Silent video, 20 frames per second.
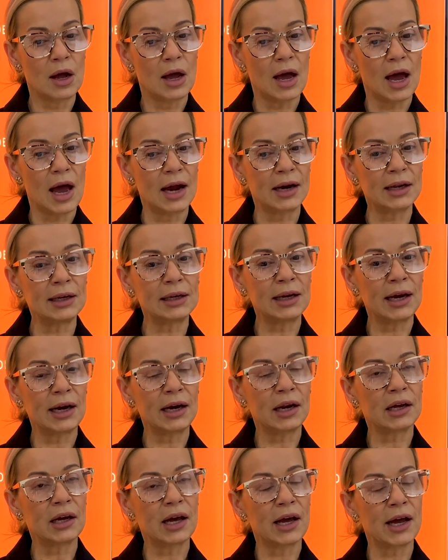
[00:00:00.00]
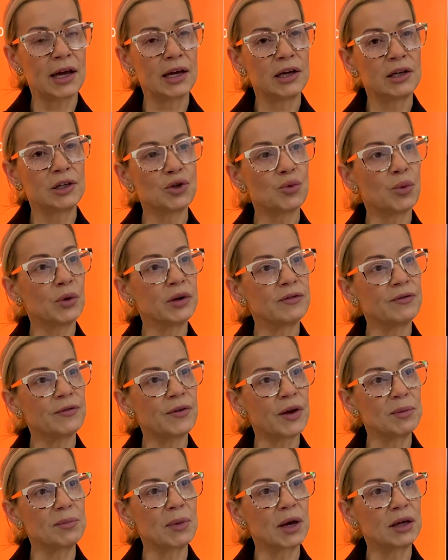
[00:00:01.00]
At a later age, when a
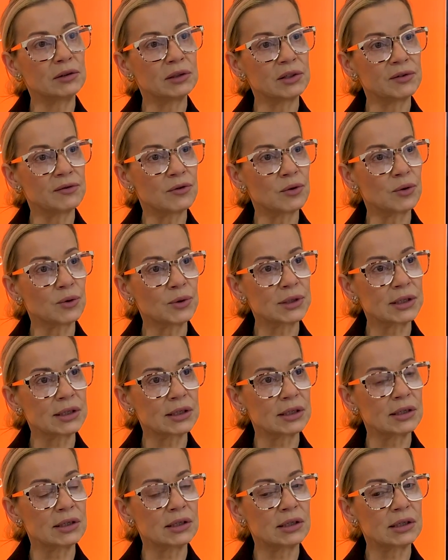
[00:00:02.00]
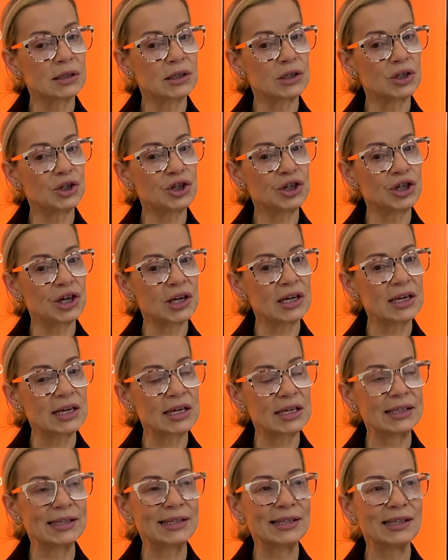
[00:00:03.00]
female divorces, she
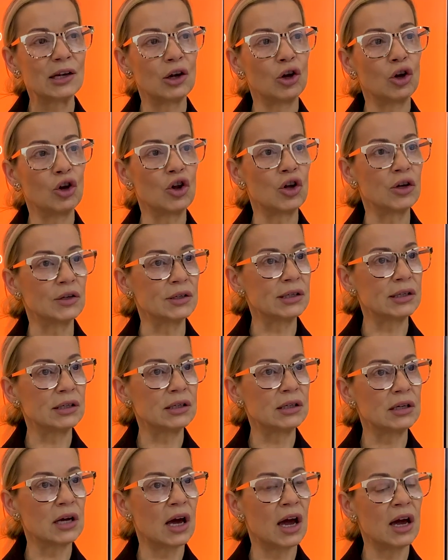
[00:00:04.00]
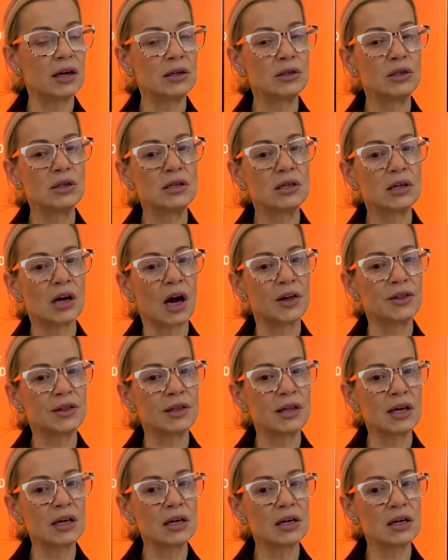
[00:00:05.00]
is lost. And I
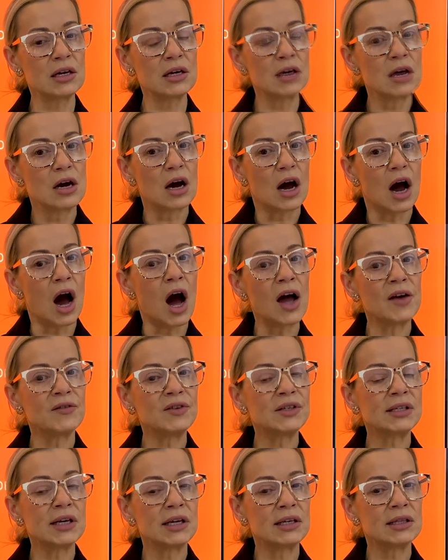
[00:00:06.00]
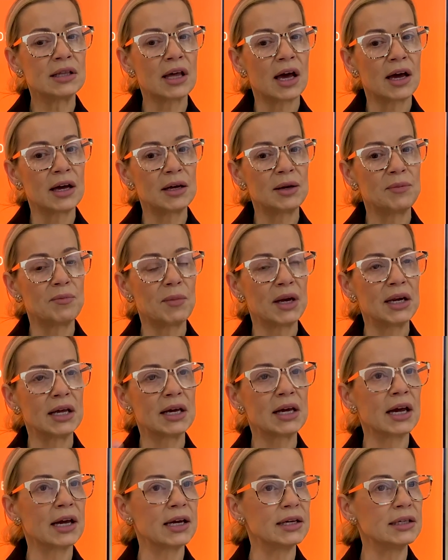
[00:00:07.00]
think I've seen that in many
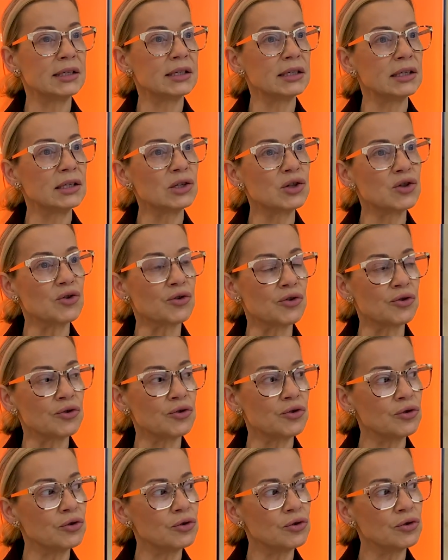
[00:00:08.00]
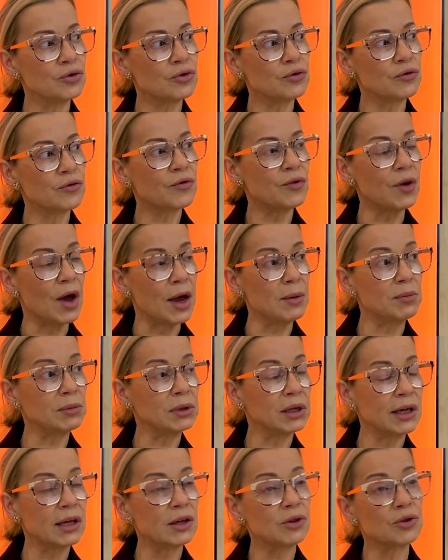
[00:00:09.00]
cases through
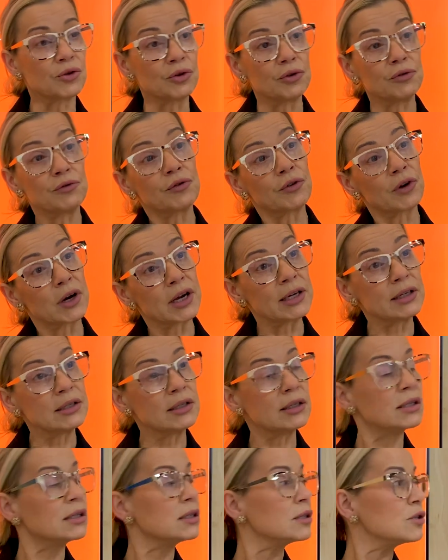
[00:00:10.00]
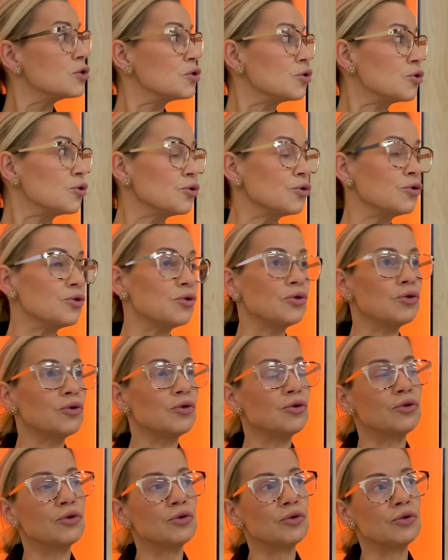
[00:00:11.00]
family, through friends,
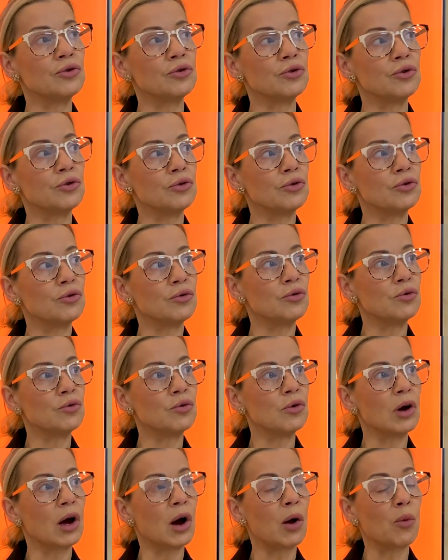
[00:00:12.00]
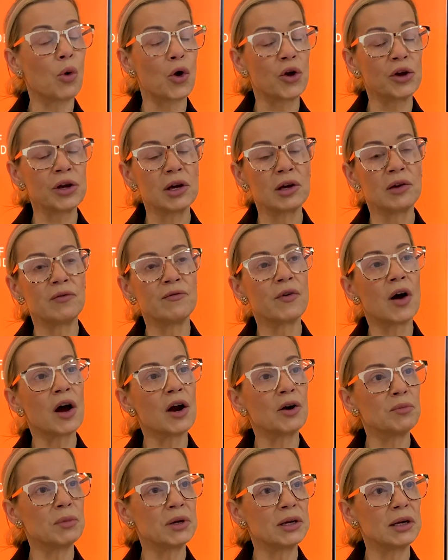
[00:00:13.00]
through a working
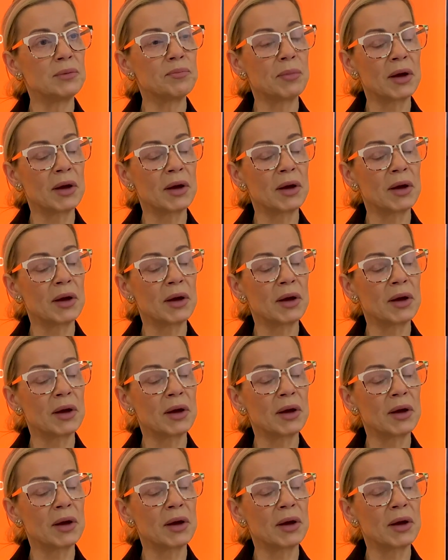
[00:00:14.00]
environment.